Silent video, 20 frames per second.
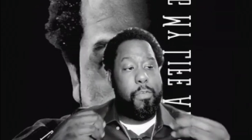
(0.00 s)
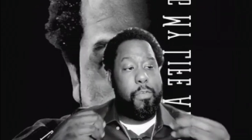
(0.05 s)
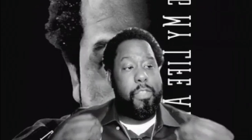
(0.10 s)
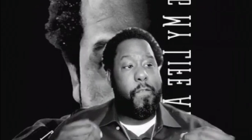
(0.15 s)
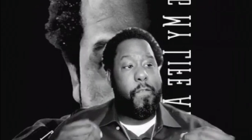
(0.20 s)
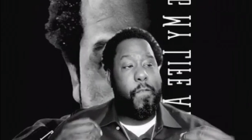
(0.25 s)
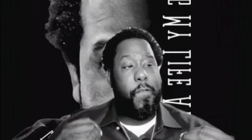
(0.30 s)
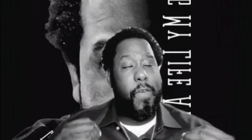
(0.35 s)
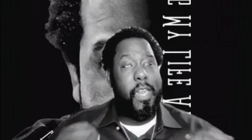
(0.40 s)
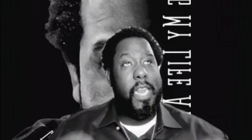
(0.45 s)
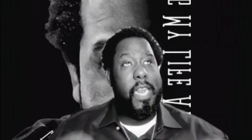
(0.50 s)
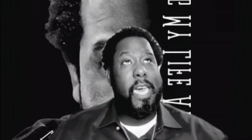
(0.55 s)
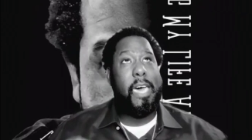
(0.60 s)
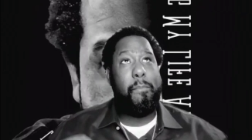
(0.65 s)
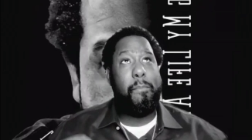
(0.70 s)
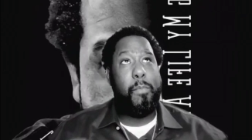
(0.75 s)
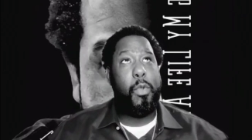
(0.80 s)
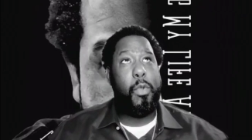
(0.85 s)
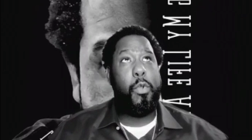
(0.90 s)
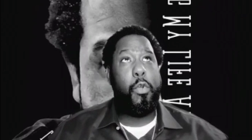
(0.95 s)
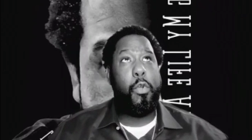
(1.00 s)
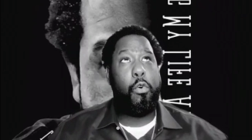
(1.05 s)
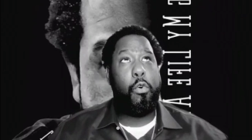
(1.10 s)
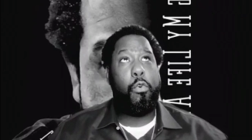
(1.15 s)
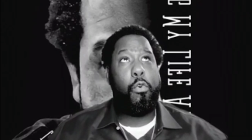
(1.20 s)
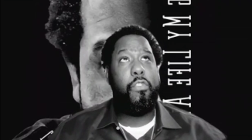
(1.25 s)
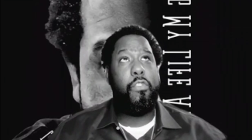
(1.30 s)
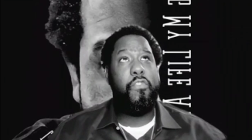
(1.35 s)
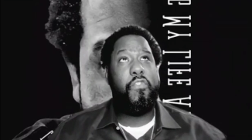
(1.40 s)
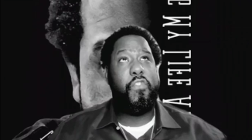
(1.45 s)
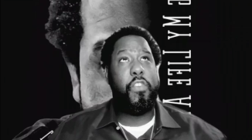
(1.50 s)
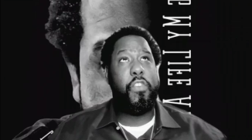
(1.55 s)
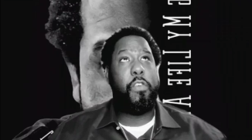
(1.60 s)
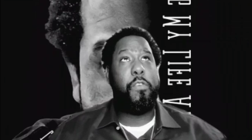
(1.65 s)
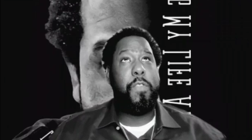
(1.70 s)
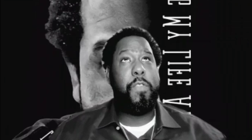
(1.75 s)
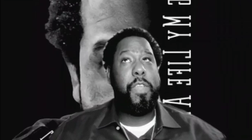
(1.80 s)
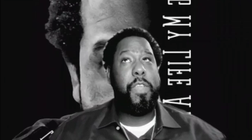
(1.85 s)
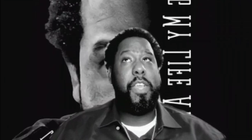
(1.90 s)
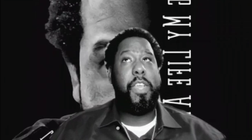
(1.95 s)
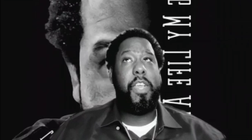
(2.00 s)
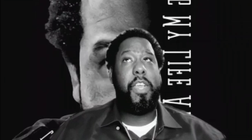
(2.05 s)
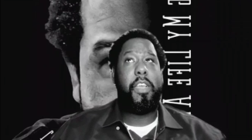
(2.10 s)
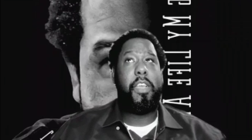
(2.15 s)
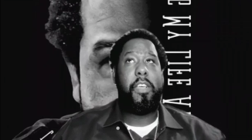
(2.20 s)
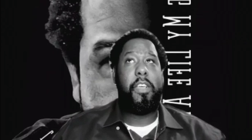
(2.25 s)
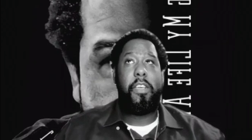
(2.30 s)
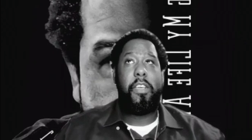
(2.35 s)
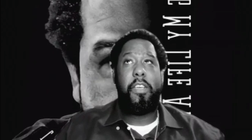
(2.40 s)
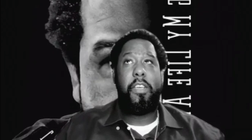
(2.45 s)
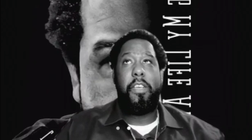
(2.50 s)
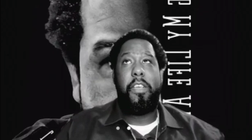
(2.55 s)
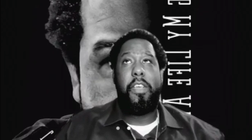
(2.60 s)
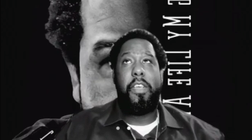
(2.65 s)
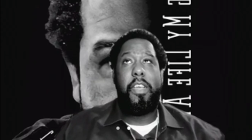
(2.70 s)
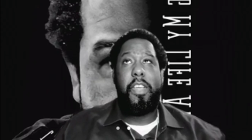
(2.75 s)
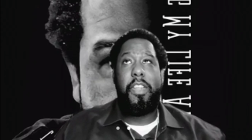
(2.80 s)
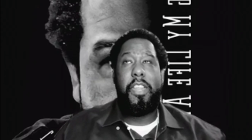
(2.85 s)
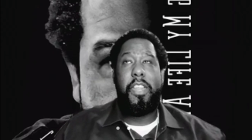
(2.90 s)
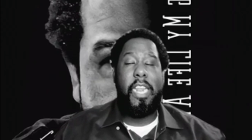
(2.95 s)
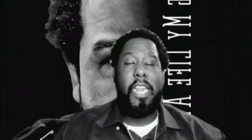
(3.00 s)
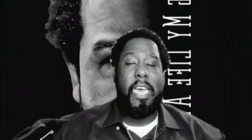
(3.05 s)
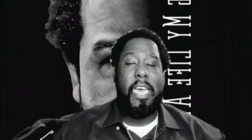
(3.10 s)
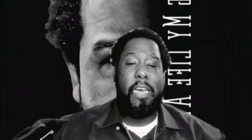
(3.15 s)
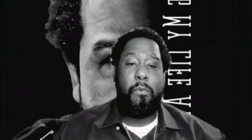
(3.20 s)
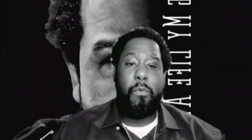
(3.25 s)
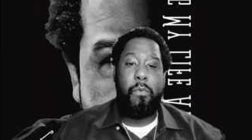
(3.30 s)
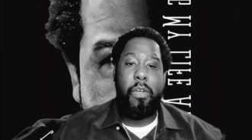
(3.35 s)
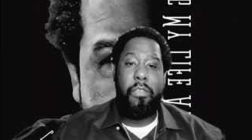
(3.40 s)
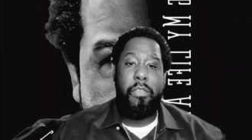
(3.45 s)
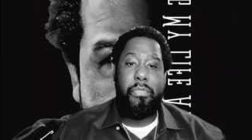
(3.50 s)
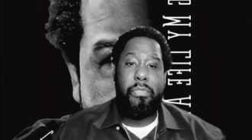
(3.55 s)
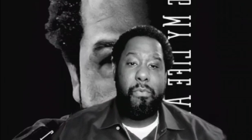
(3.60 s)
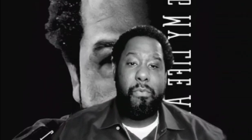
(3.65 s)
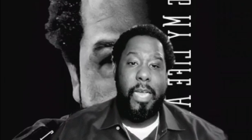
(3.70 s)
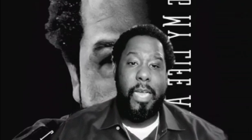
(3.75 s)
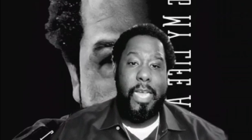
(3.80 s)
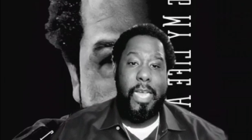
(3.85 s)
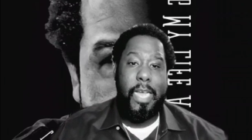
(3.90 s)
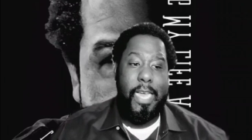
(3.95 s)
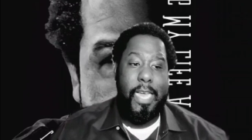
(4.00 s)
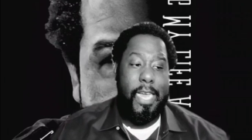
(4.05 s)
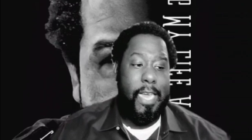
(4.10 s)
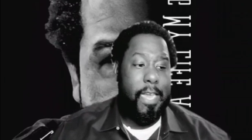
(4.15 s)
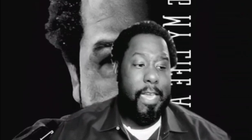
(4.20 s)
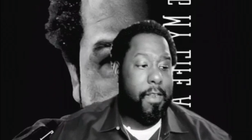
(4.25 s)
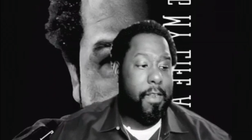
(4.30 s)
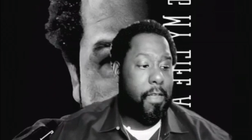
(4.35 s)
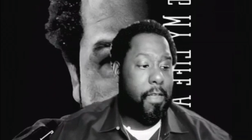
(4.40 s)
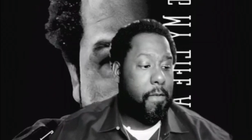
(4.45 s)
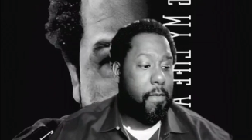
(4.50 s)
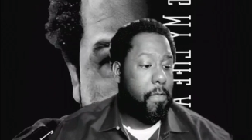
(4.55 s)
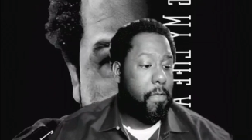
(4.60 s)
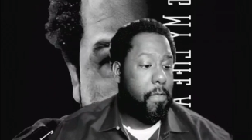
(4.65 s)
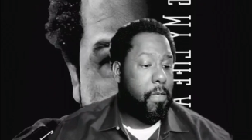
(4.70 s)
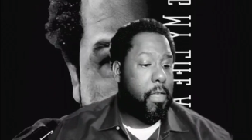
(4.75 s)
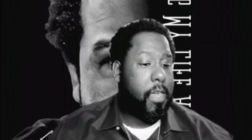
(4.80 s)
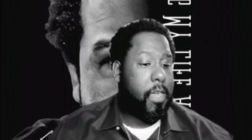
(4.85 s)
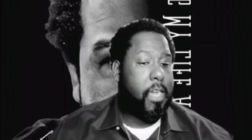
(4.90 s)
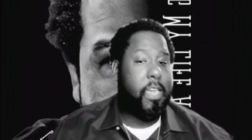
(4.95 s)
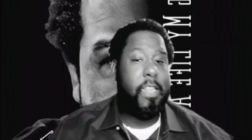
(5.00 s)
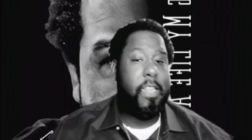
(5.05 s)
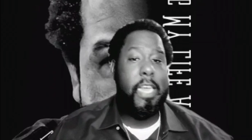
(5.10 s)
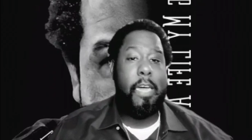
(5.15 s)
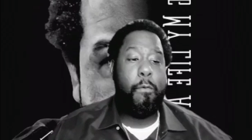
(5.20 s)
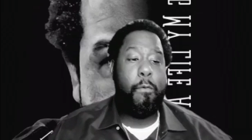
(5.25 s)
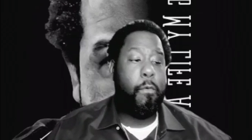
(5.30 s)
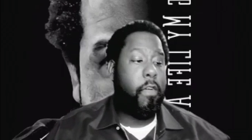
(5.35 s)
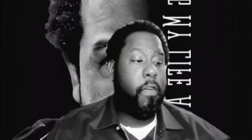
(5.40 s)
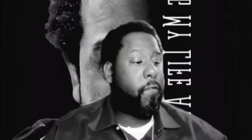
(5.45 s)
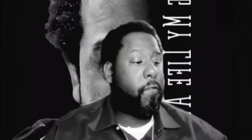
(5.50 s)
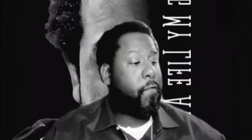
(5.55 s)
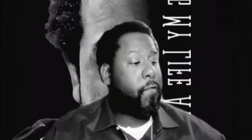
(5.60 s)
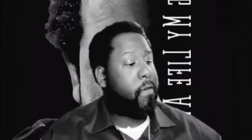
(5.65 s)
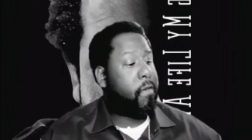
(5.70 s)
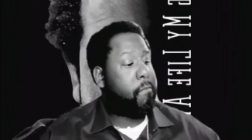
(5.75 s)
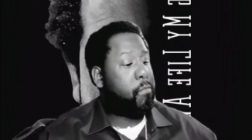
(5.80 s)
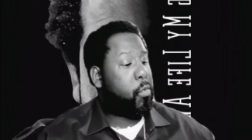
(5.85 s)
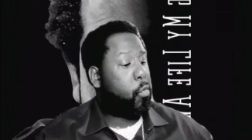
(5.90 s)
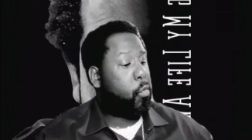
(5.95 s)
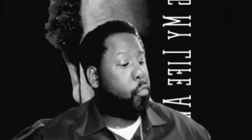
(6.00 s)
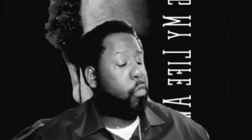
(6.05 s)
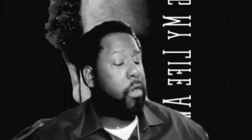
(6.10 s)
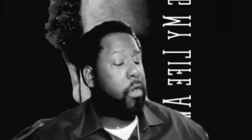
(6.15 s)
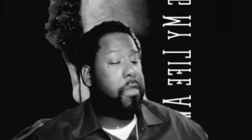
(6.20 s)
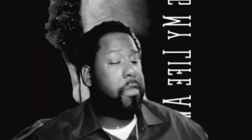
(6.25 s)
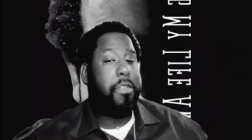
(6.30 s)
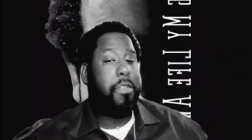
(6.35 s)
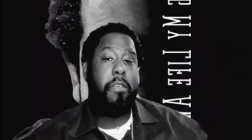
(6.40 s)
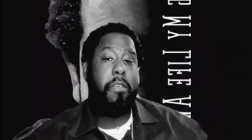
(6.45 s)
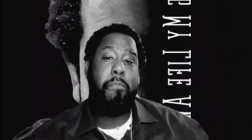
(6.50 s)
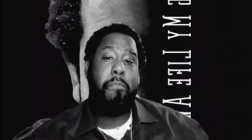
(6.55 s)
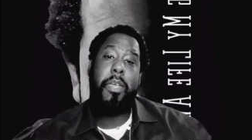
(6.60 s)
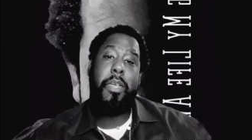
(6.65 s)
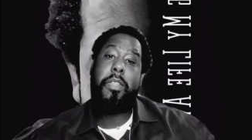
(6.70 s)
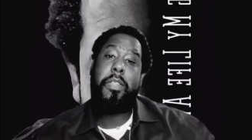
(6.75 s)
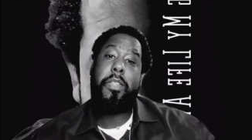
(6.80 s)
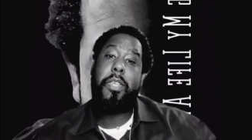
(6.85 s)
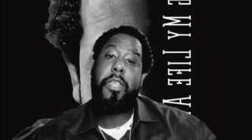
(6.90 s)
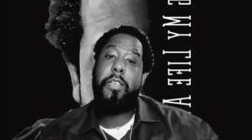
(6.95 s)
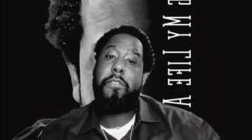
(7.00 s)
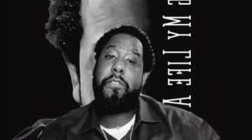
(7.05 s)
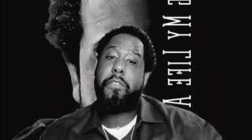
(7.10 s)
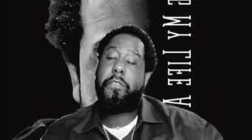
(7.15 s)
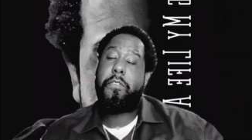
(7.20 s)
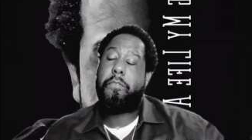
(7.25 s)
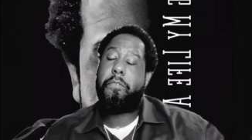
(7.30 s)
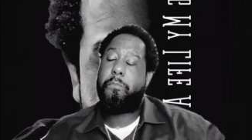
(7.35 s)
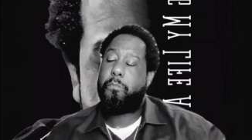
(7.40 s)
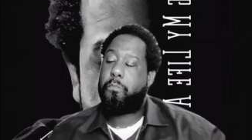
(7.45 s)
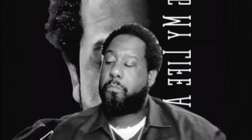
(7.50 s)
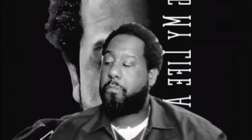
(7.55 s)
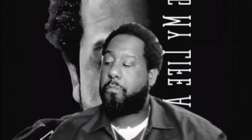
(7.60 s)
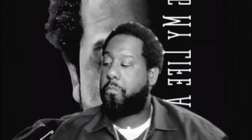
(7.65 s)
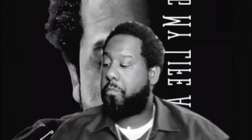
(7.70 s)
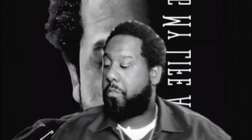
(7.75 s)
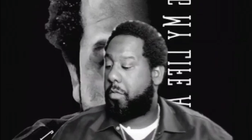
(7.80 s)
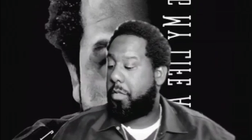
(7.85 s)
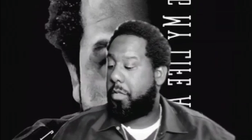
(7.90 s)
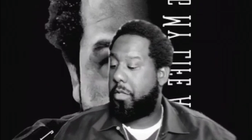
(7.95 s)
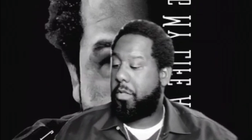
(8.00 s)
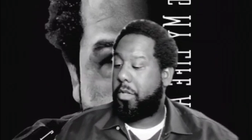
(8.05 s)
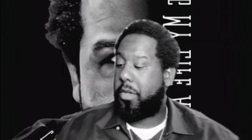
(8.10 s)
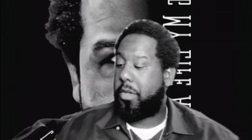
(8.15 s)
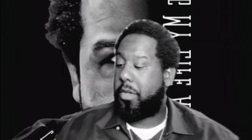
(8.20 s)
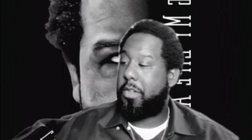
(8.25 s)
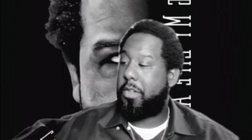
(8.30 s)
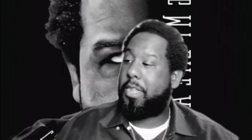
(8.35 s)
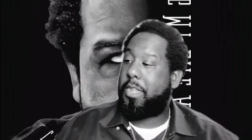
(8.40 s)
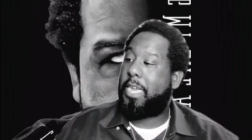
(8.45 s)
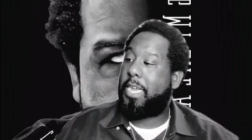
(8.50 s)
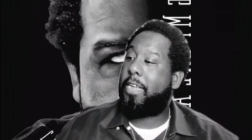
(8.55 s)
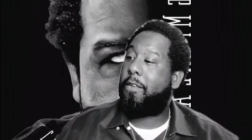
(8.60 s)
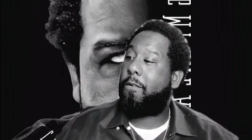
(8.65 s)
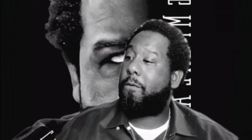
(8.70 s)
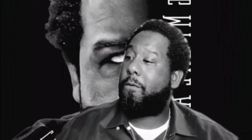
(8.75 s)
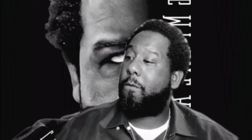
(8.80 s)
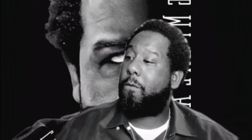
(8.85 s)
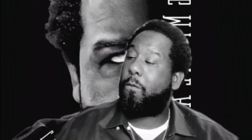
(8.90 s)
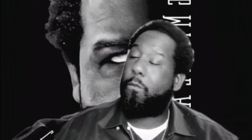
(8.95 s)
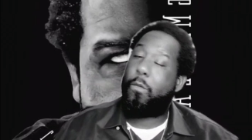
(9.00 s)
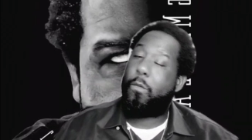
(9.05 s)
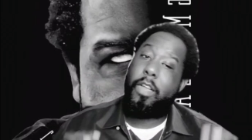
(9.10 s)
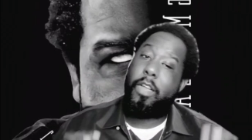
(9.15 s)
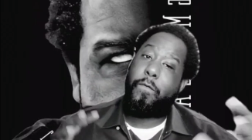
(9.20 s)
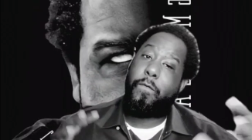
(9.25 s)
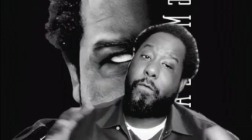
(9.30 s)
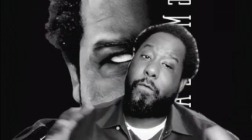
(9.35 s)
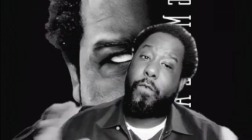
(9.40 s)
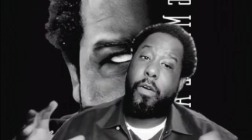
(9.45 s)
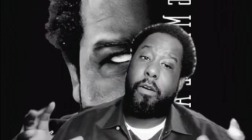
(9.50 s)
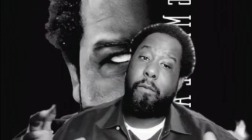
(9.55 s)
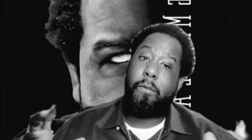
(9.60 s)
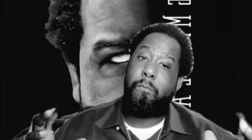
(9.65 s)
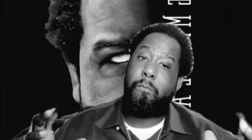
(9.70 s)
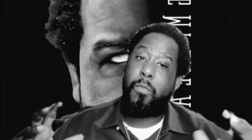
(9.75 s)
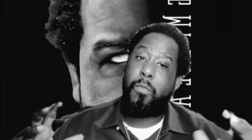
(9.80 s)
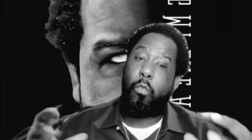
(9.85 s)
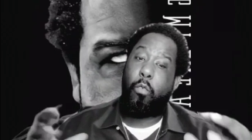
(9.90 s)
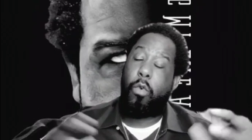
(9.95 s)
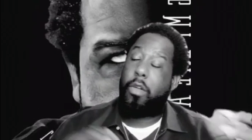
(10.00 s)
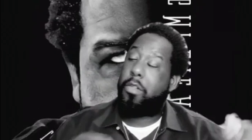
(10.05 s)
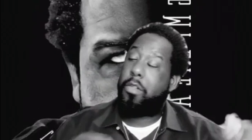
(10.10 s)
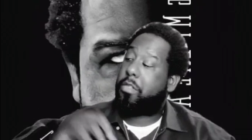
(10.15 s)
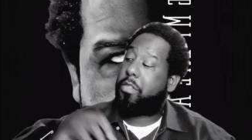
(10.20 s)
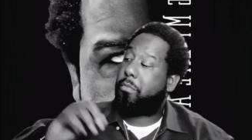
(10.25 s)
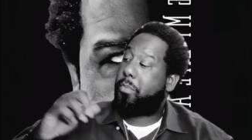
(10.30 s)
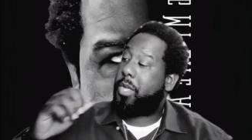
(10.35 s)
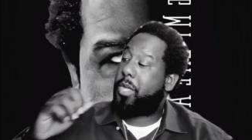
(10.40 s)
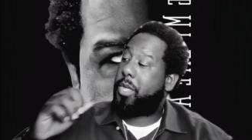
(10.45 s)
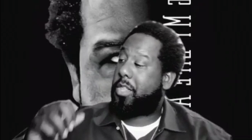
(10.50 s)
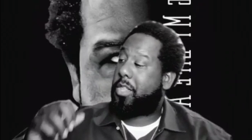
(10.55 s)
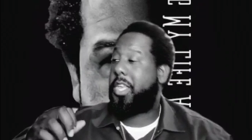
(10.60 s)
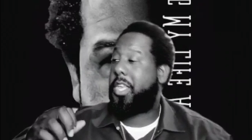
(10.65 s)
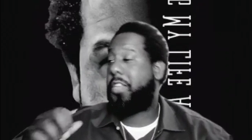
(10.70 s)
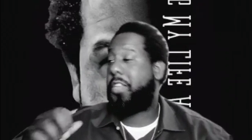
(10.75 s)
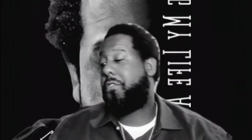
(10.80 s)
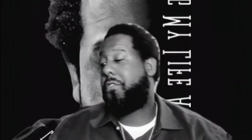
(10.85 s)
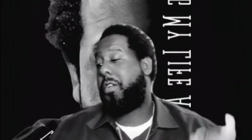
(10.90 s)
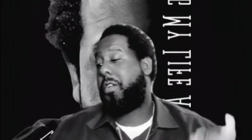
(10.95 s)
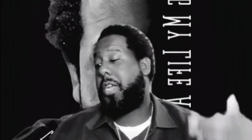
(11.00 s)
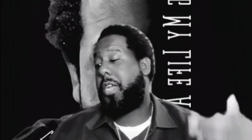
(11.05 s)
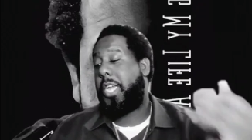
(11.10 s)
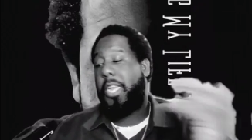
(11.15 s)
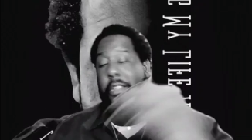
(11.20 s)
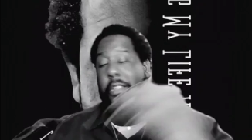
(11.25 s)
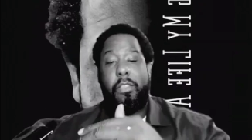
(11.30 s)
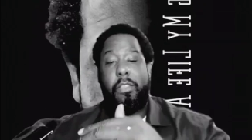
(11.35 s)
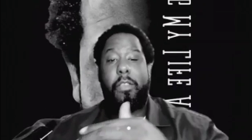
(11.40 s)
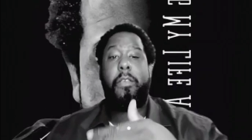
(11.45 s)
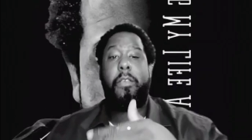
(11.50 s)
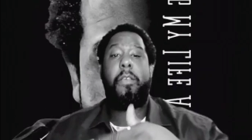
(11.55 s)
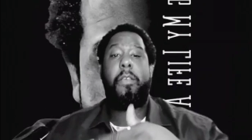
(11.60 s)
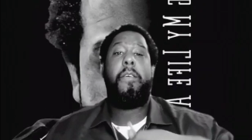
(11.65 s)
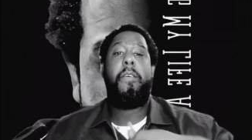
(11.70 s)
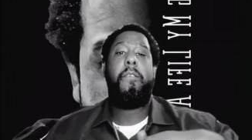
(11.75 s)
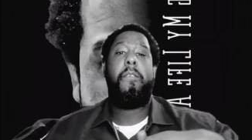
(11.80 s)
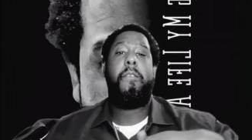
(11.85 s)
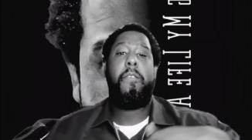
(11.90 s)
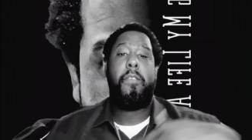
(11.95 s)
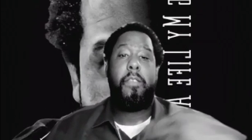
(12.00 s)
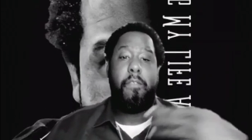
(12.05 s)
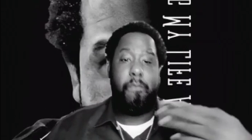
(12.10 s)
It was a phenomenal journey that I went through at Kane, because I went from wanting to be a teacher, then went from wanting to be a teacher into